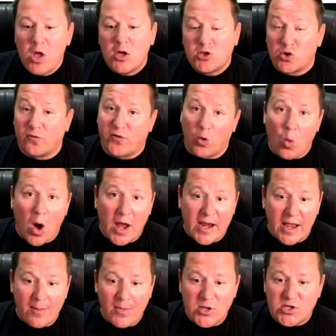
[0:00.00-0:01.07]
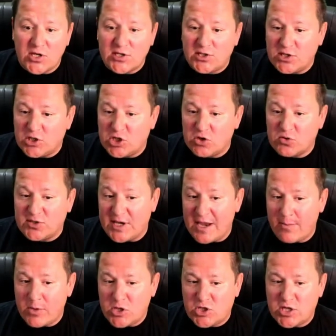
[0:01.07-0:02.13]
So if you want images, you choose
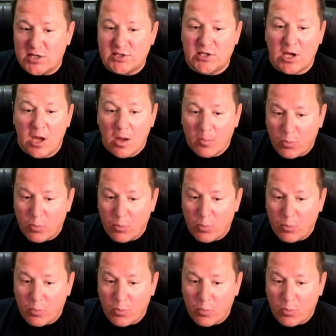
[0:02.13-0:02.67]
images,